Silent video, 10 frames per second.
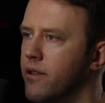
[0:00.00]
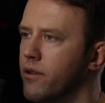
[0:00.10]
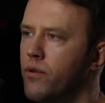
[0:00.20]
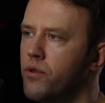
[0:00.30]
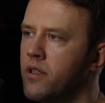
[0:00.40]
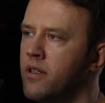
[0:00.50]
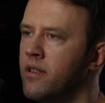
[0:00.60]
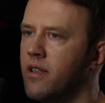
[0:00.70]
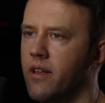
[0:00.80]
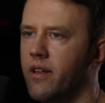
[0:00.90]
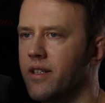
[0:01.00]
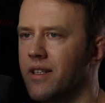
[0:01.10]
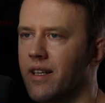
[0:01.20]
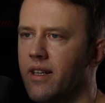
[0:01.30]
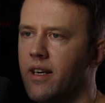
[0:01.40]
corrosion, and things
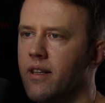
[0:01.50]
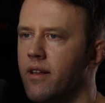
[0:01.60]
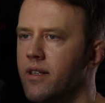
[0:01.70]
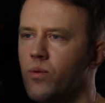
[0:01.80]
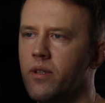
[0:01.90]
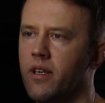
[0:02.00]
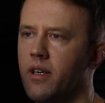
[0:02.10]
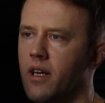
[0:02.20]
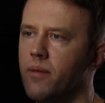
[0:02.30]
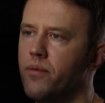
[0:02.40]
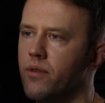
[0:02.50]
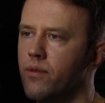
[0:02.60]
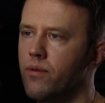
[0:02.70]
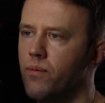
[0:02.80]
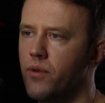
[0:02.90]
like that. This will help
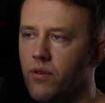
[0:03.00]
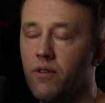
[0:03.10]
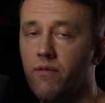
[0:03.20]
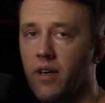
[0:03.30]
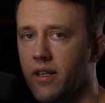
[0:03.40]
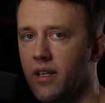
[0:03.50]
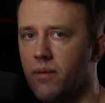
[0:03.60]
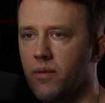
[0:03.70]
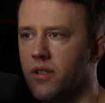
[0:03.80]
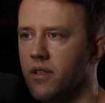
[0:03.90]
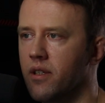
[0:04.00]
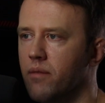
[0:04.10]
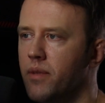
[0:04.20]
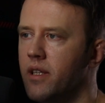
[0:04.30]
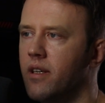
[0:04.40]
you unify the image a little
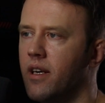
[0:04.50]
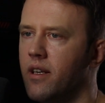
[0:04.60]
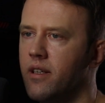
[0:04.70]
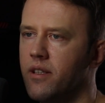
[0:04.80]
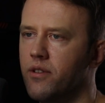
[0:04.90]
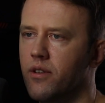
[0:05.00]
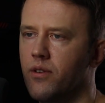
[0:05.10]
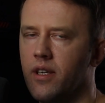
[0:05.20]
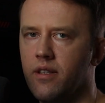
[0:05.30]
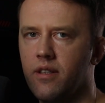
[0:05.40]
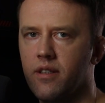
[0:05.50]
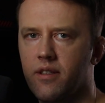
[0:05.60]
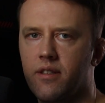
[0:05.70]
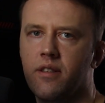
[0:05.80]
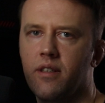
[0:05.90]
bit and integrate
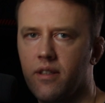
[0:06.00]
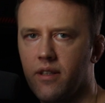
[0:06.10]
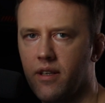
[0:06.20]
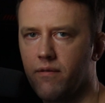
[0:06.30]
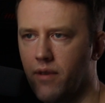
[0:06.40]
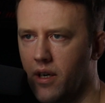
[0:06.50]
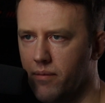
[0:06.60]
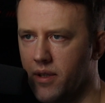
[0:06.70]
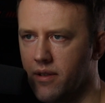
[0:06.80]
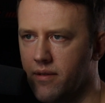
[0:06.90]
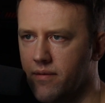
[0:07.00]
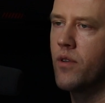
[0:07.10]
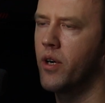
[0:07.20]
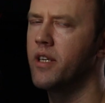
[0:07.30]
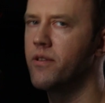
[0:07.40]
this in the environment.
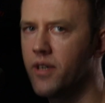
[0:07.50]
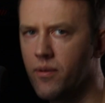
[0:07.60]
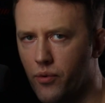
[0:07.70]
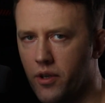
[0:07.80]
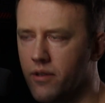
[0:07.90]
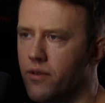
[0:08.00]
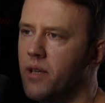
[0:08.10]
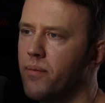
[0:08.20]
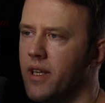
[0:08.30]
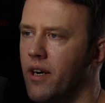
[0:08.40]
Alright, it's very important to keep an